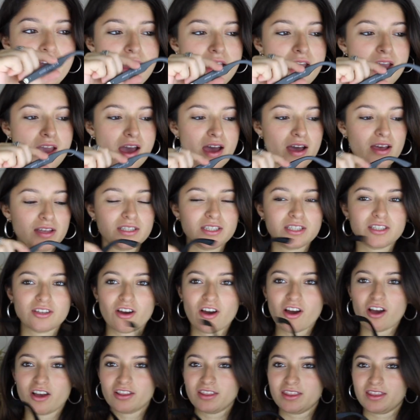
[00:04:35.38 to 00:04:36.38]
And
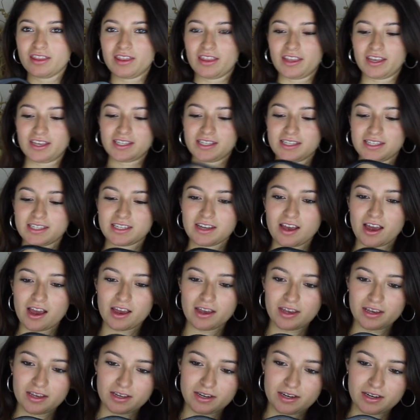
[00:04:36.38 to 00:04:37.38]
on this
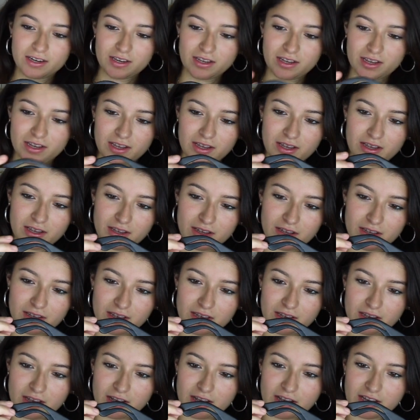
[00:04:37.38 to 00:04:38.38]
side,
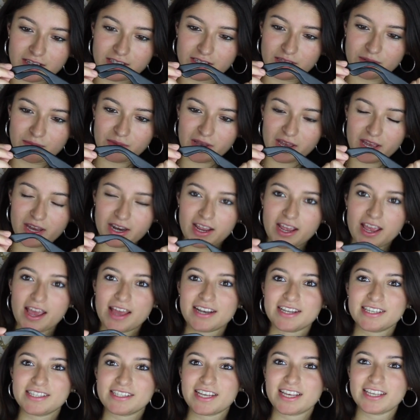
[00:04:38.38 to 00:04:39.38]
he custom made it
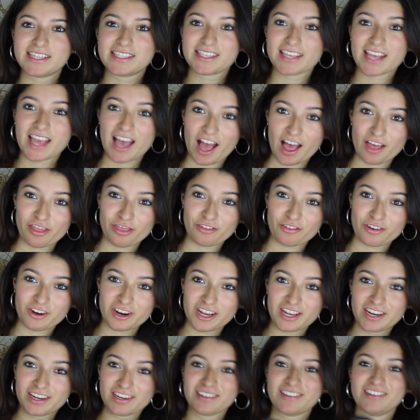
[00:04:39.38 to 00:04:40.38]
and it says
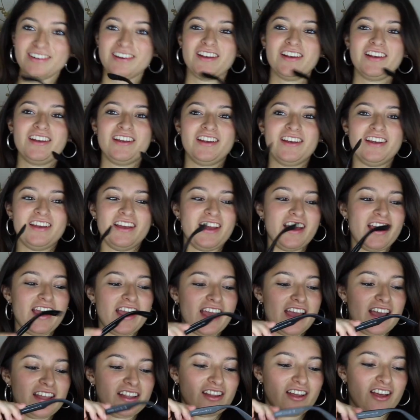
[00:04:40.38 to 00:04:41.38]
Katherine.
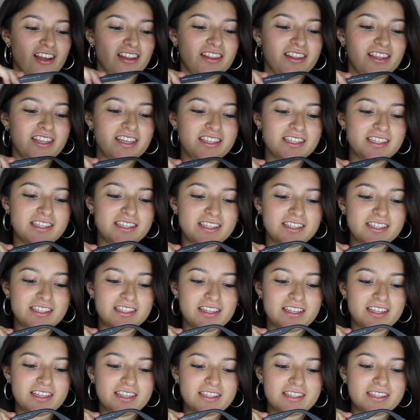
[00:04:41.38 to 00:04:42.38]
And on this
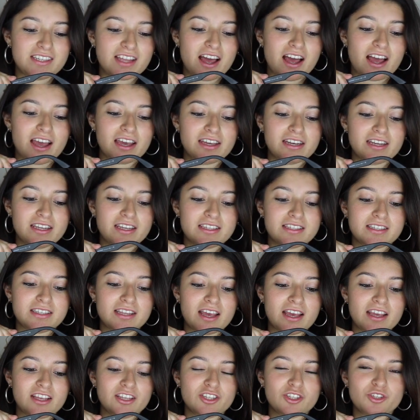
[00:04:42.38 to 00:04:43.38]
side, it
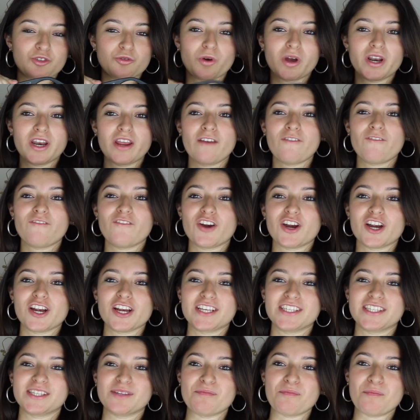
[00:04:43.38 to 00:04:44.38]
says
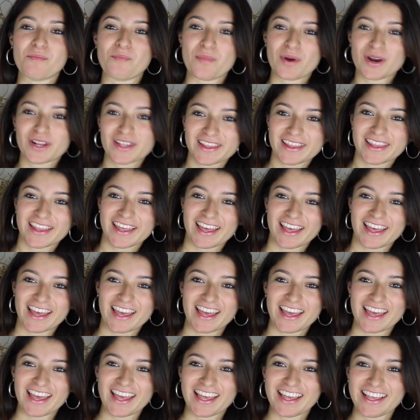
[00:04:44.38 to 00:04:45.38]
21st
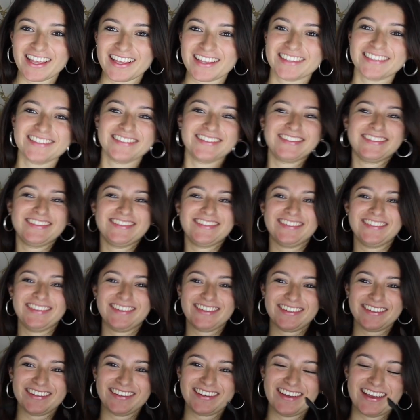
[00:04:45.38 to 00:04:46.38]
birthday.
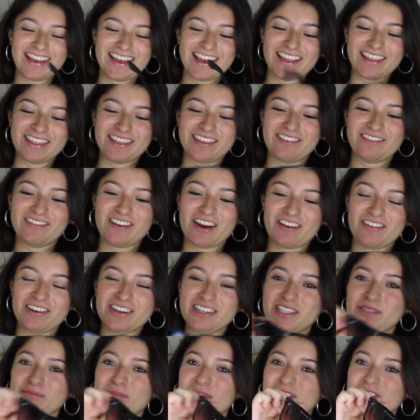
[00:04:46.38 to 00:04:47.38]
They're very
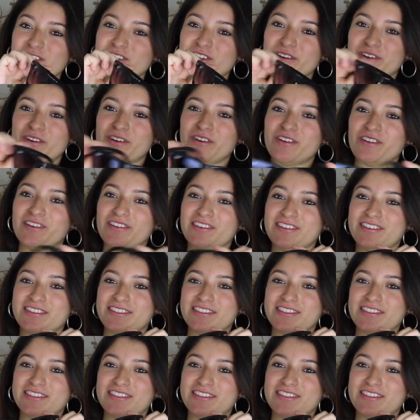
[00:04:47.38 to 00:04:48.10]
special.